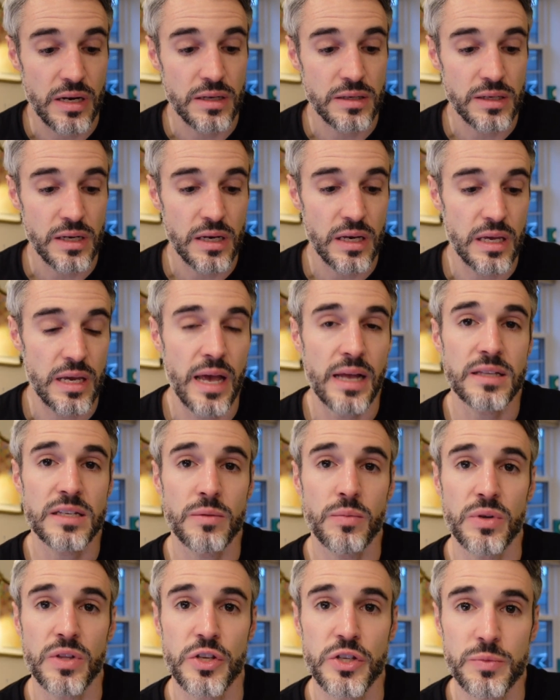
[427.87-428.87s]
and it's like he ends
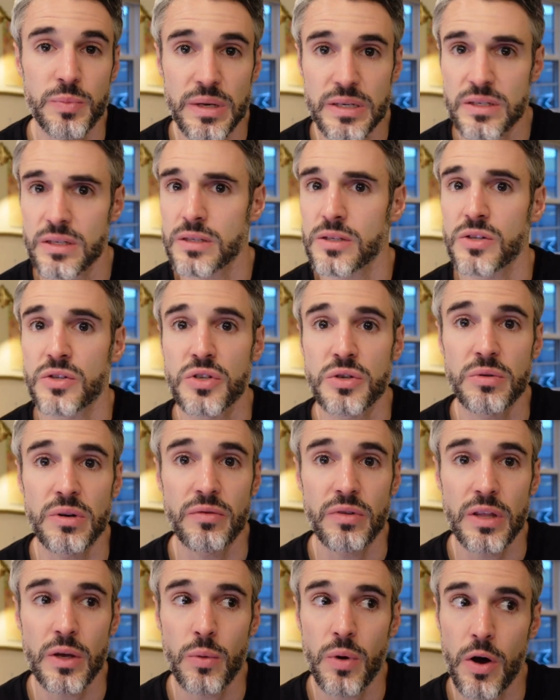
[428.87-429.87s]
up with this business that's
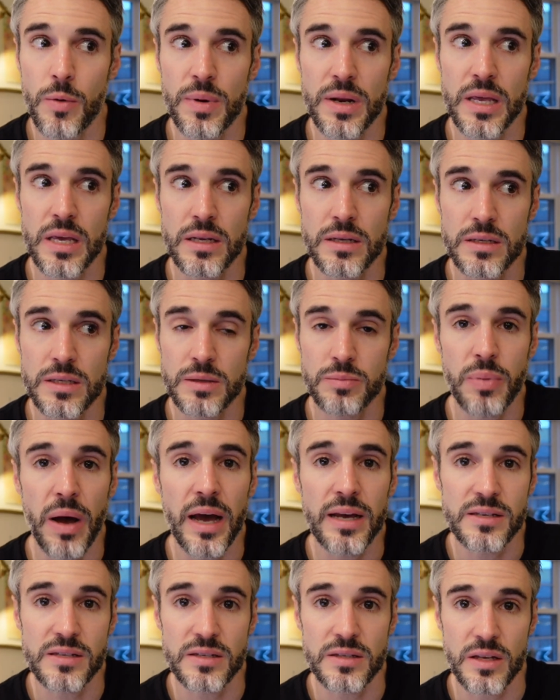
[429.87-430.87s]
doing really well, but he
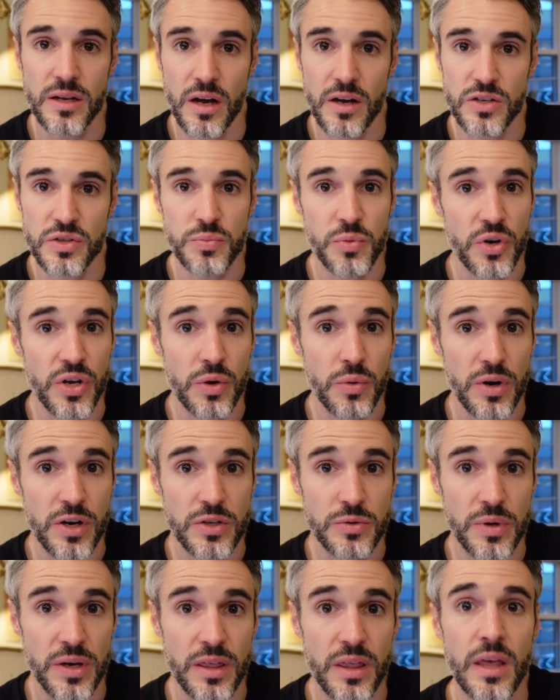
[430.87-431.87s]
despises the customer he
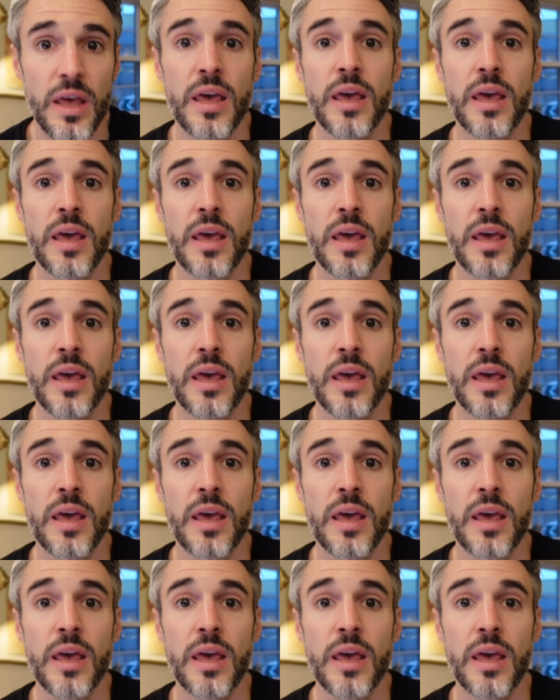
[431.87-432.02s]
works with.